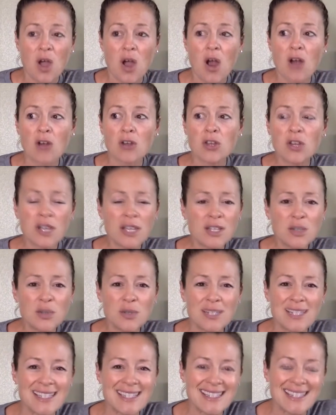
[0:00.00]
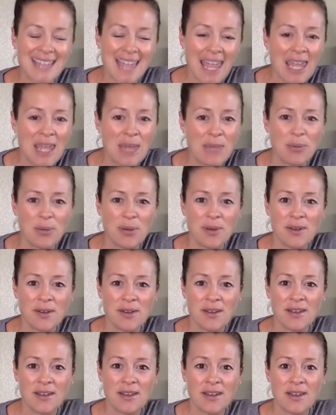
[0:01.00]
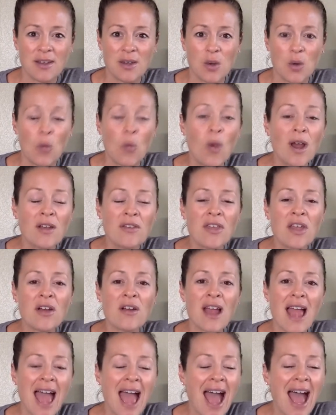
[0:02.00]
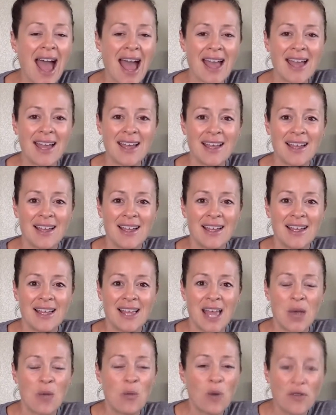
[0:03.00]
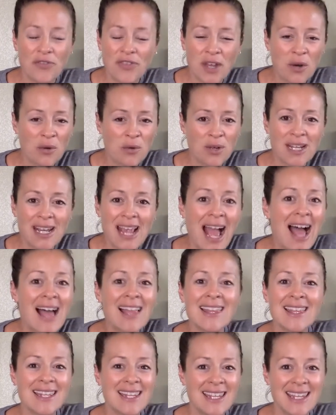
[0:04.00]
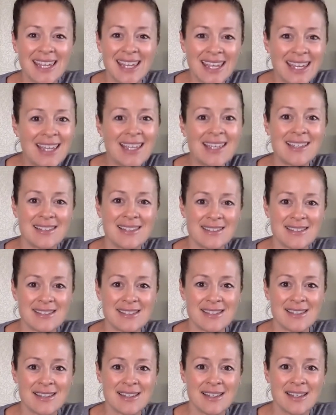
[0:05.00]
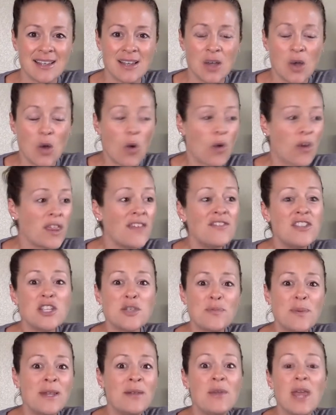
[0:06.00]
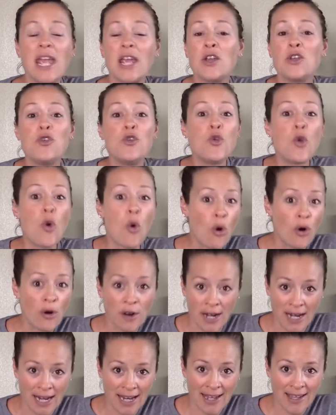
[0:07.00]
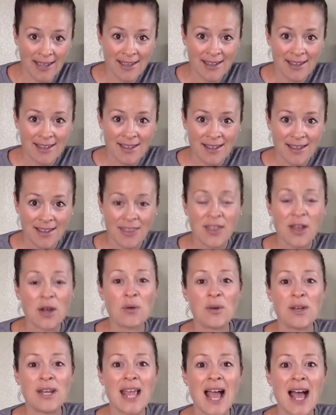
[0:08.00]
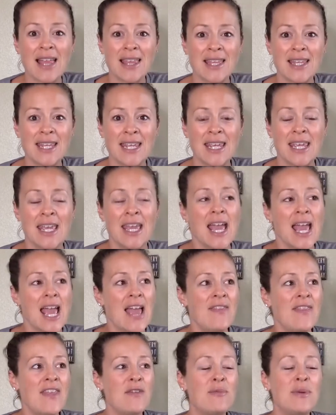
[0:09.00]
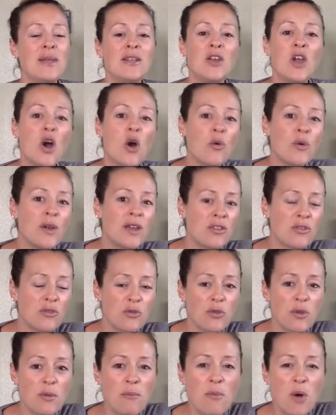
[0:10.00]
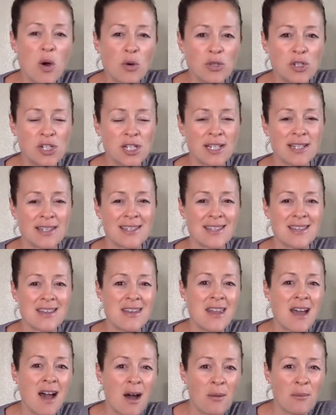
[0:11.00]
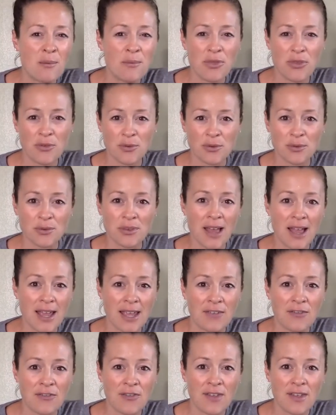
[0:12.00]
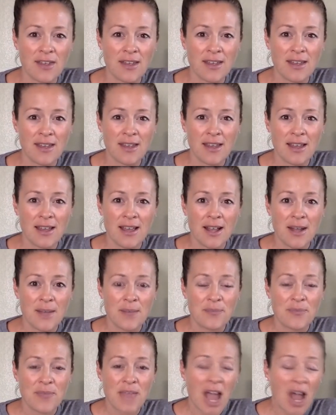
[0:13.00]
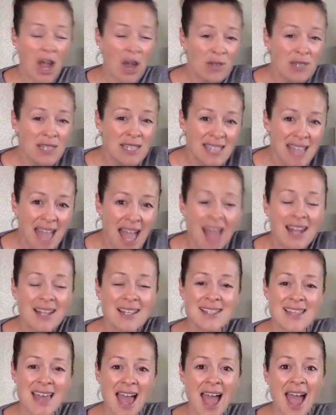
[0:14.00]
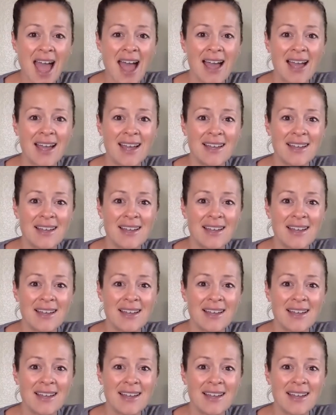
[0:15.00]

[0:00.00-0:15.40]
are looking to escape where they're at and what their reality is. Or they've just been ignoring their reality and they've been going through the motions, numb through life. How sad is that?